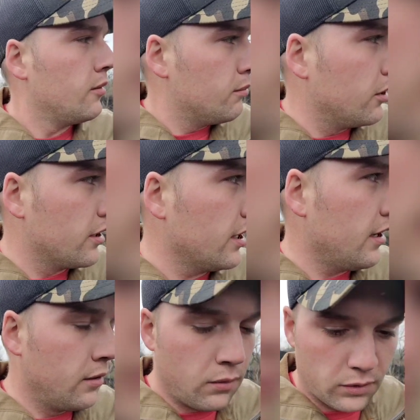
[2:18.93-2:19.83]
But yeah,
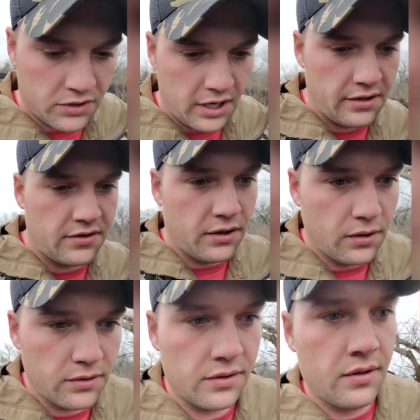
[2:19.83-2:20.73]
we'll see how this
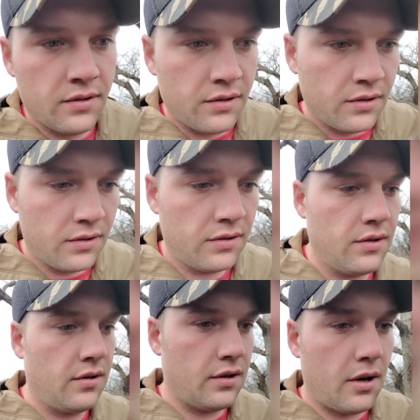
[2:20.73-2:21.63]
goes.
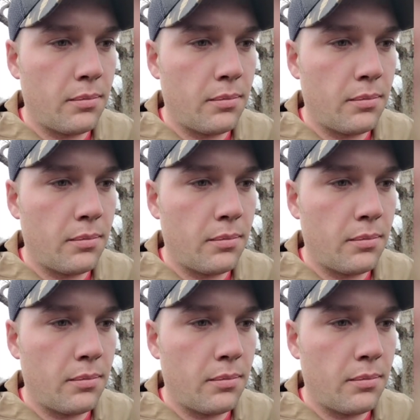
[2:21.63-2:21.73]
And